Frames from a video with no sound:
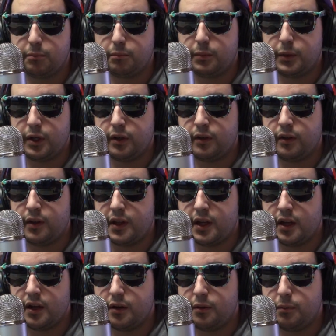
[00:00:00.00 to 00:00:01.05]
But other than
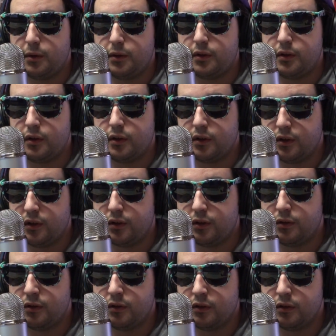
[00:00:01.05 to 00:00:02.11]
that, it wouldn't hurt
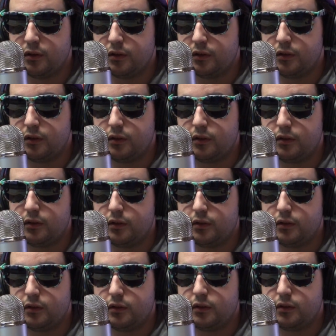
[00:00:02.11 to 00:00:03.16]
you
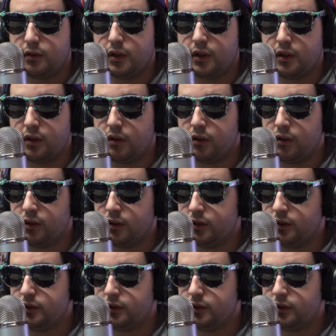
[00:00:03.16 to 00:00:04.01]
at all.